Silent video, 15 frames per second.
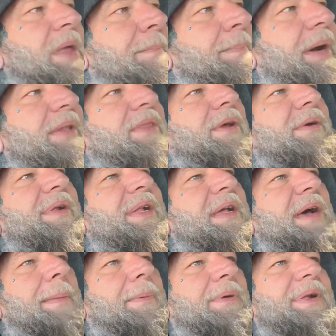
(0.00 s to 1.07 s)
But there's a
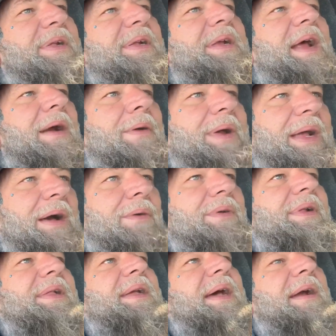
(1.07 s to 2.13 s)
couple of
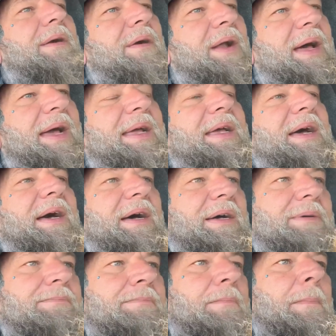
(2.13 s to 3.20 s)
scenarios there, like
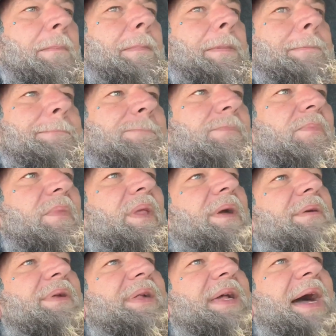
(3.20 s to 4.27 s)

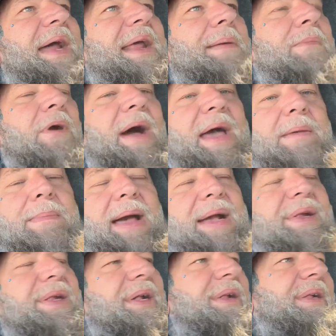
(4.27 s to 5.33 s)
there's a guy named Ryan
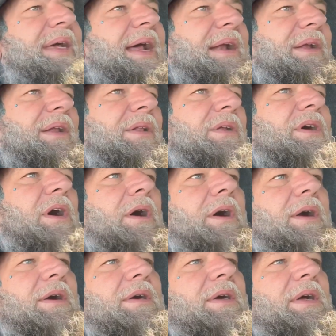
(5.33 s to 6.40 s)
Maxey. He's got a little
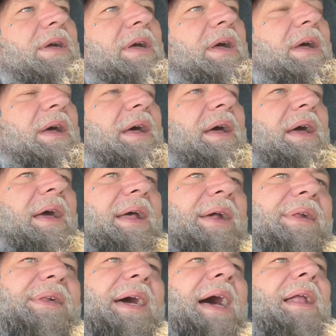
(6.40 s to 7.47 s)
car and
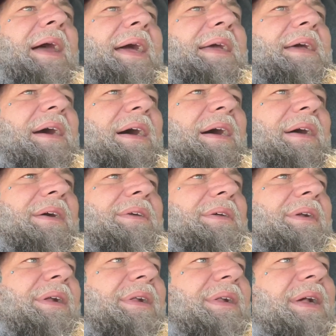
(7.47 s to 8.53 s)
he's got like
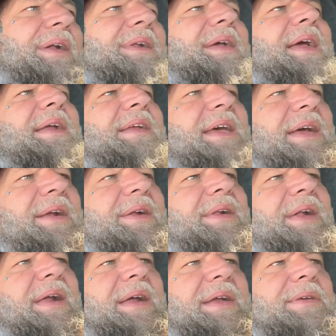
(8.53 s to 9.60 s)

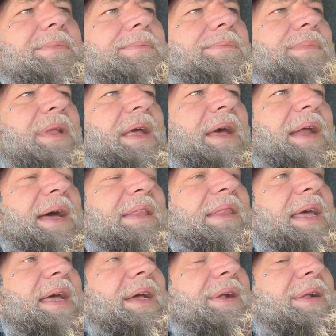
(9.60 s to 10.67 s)
1610s in it, and that
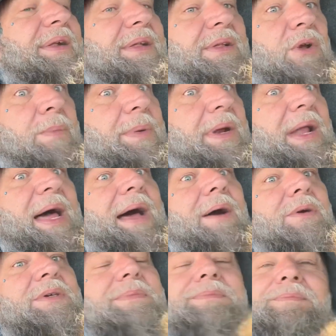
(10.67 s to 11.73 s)
thing is stupid loud.